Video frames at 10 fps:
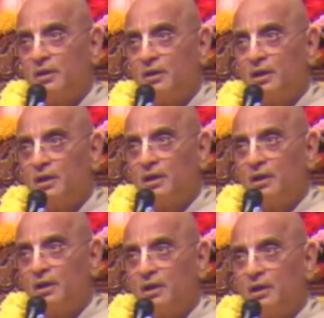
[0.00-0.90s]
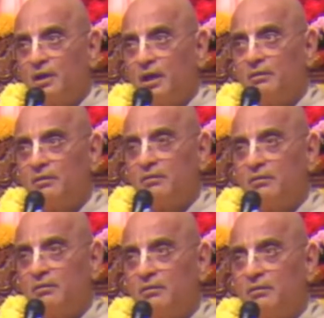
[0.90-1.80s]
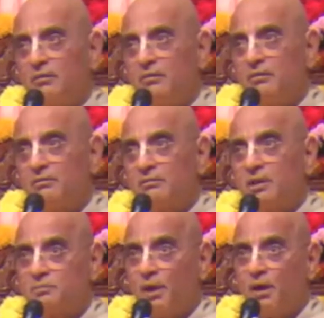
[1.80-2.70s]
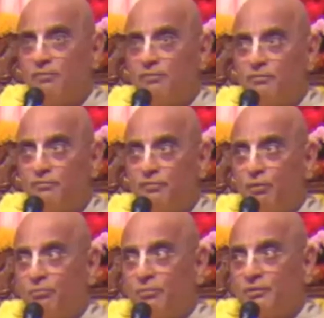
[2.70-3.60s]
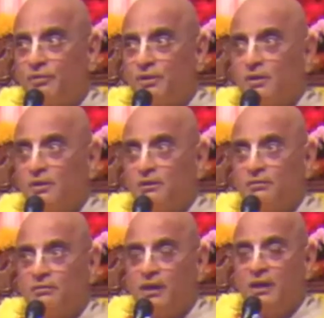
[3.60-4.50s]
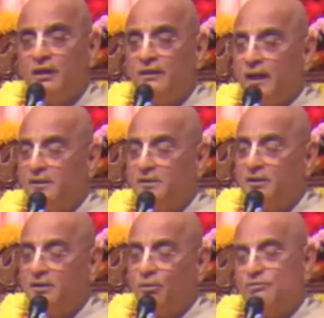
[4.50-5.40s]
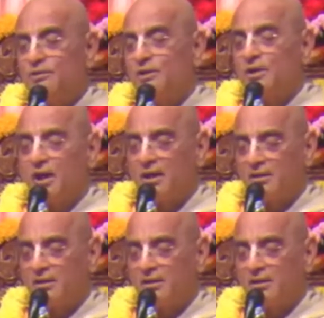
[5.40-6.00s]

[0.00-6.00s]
and such powerful form. Seeing that, she closed her eyes.